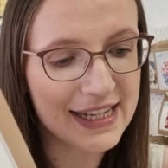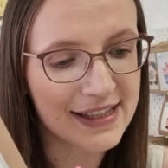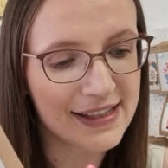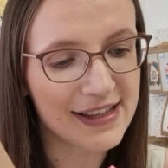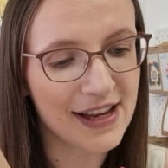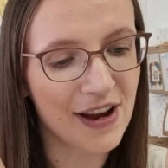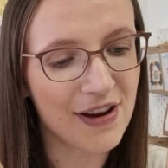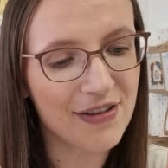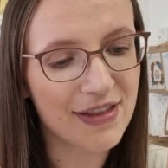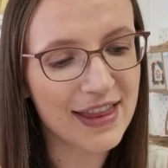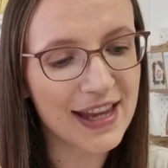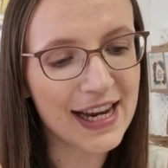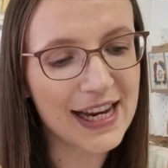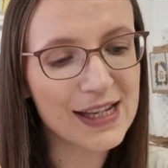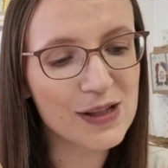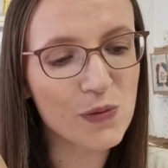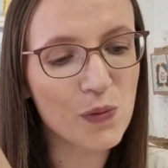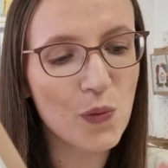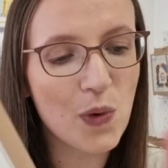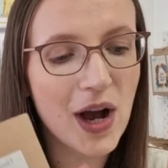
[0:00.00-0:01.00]
So
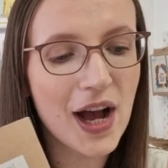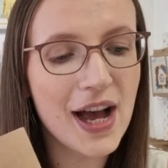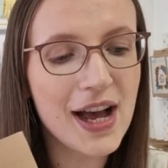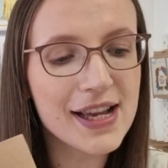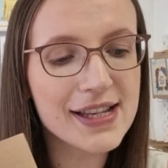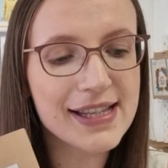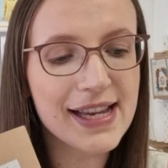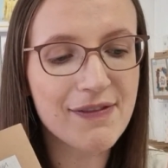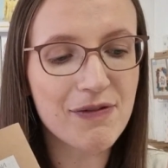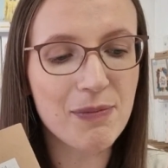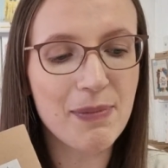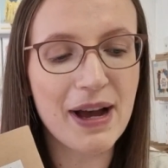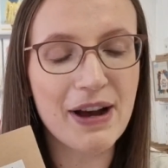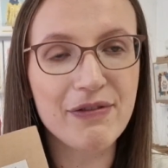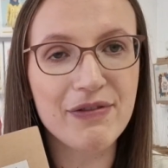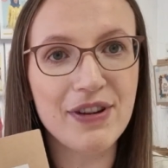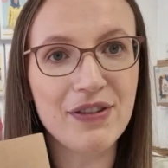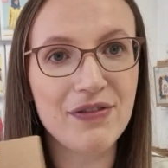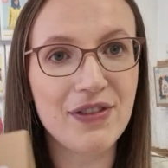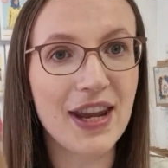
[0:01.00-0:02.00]
these were
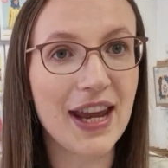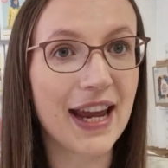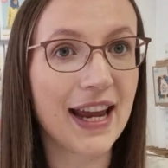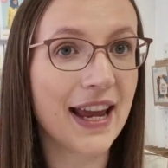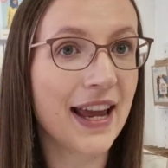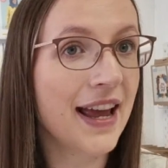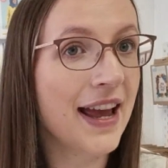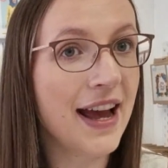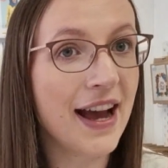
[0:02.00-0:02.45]
£7.50 and